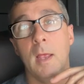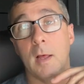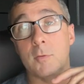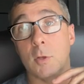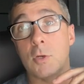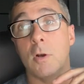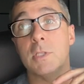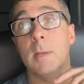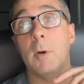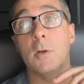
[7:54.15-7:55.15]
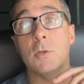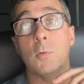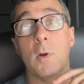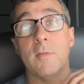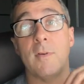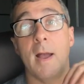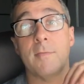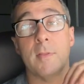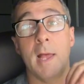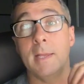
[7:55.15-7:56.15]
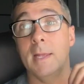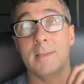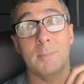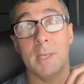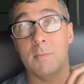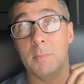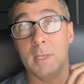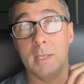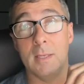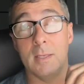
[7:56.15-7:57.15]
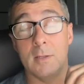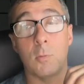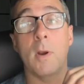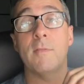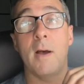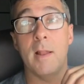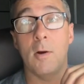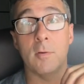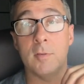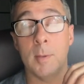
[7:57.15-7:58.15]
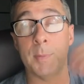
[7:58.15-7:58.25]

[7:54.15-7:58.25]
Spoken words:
So I charged him $125 for that. He ended up giving me a $25 tip.